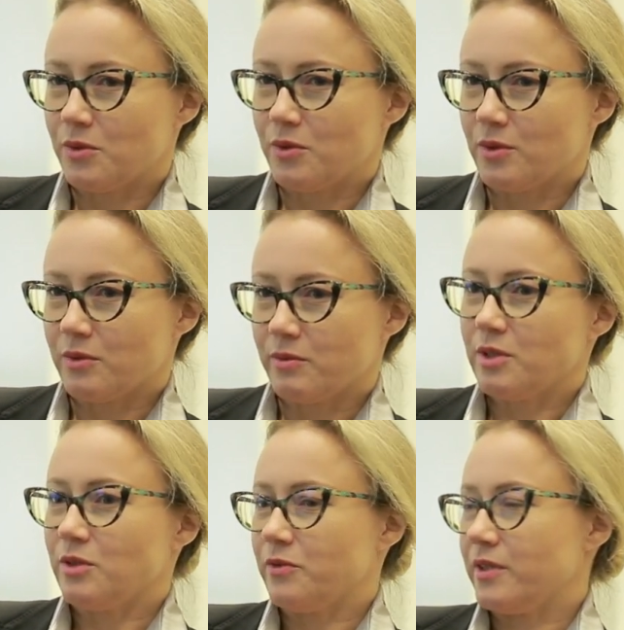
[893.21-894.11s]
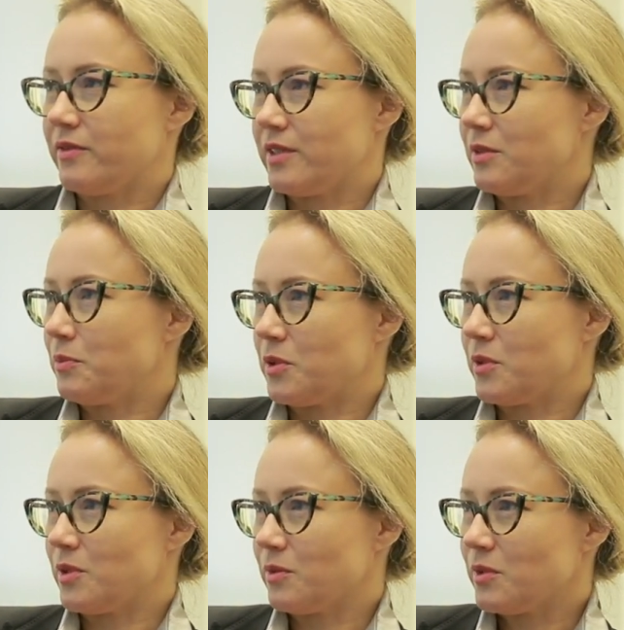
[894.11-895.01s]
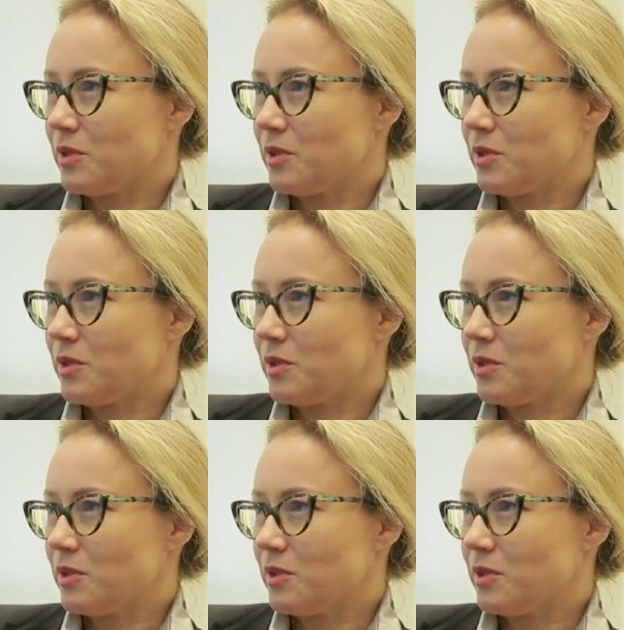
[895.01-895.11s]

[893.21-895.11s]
or with your favorite person,